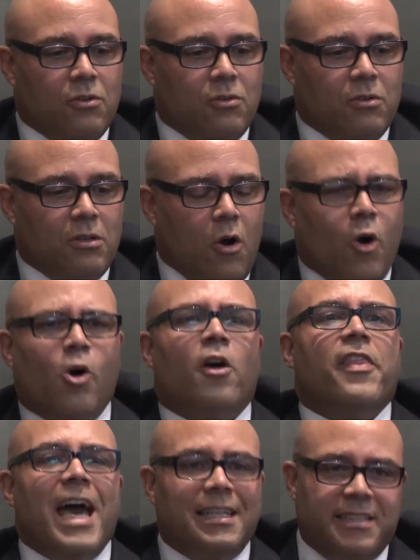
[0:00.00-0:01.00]
And
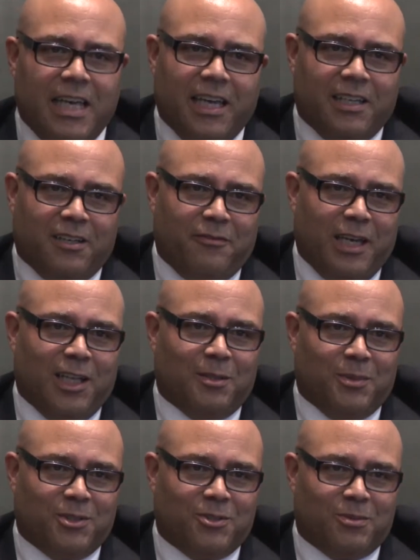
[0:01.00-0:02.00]
all that data
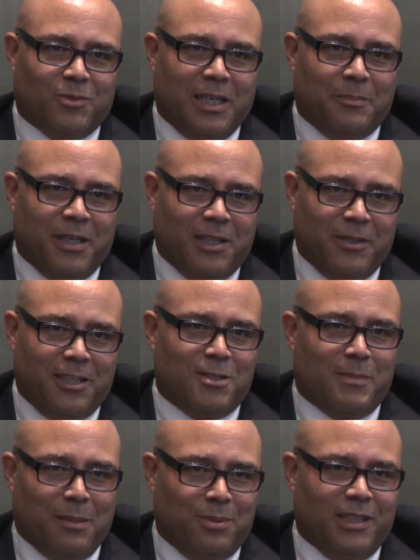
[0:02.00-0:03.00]
available to them, right? By the way,
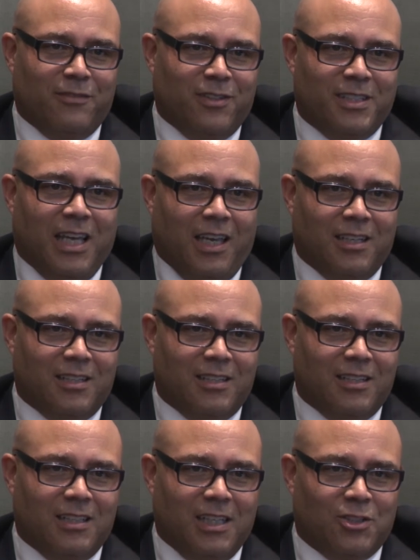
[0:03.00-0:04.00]
this is my belief in data.
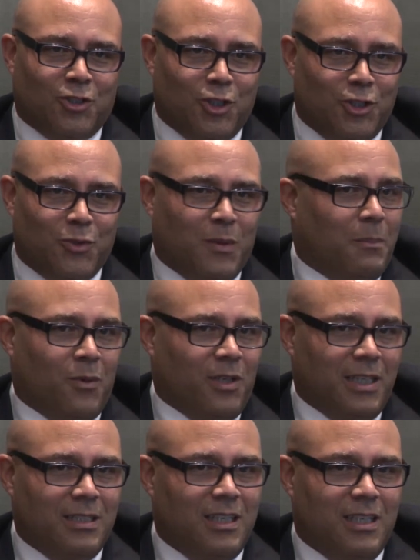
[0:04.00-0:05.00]
It's good to a
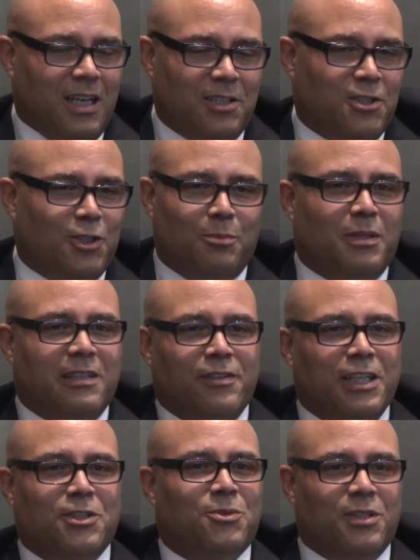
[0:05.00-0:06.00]
point. I still believe
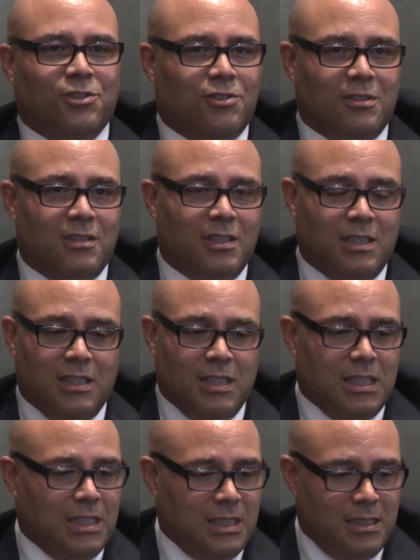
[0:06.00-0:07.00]
in intuition.
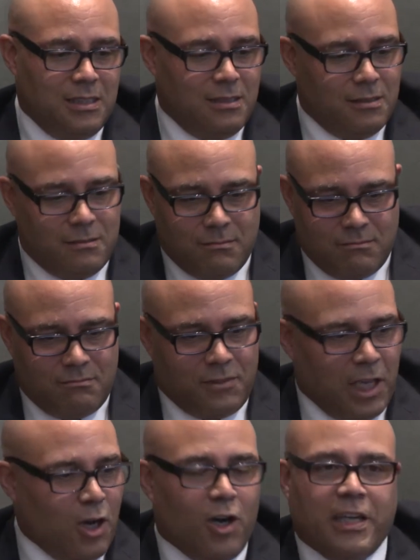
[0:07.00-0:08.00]

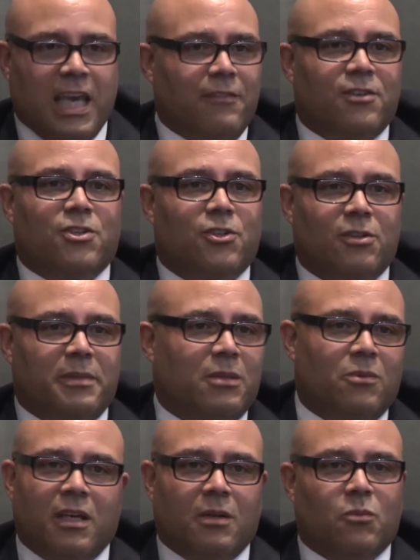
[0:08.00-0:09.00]
They all gave it to him,
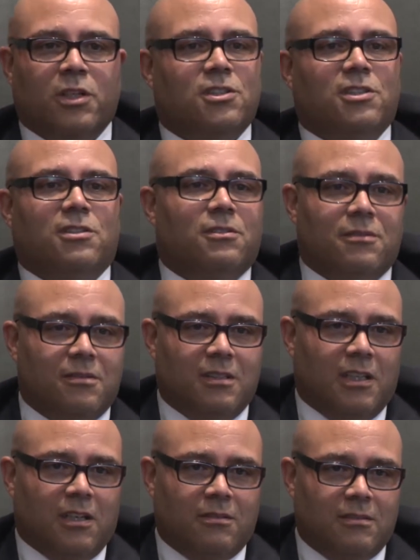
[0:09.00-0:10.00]
and what does he do?
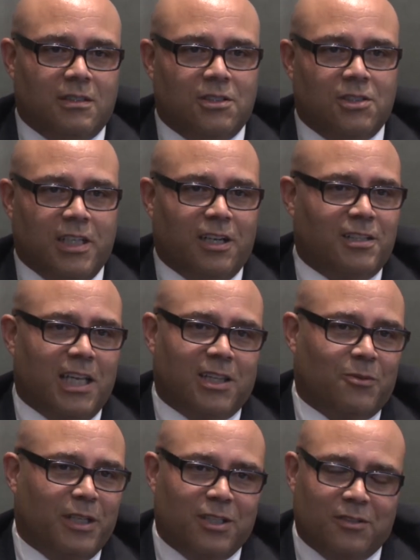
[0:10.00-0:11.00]
He stares at
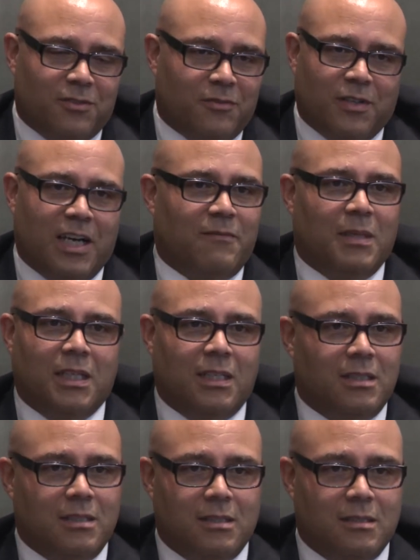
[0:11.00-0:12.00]
the window for 5
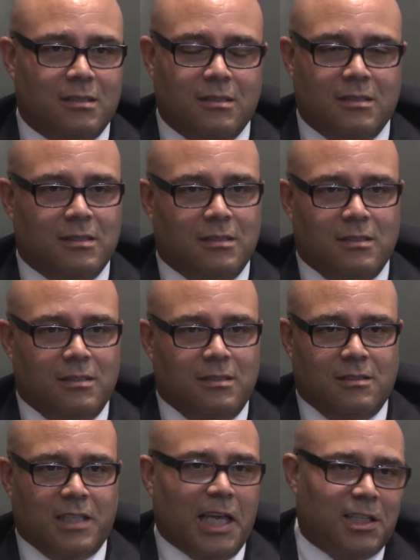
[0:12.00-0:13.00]
minutes,
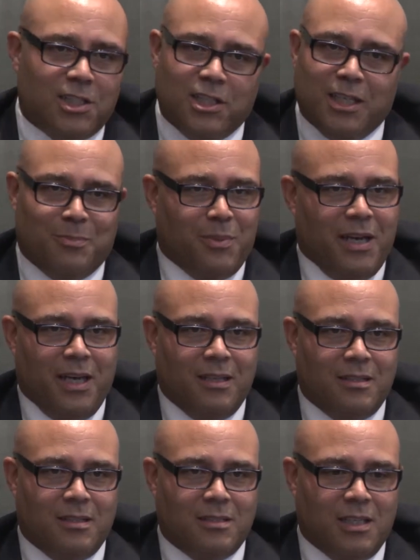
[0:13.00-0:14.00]
takes a deep breath,
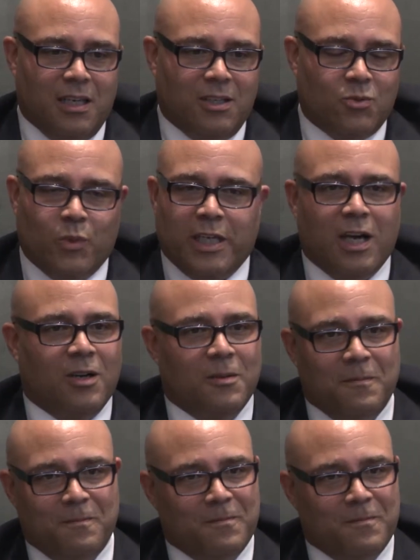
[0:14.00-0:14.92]
and says, we go.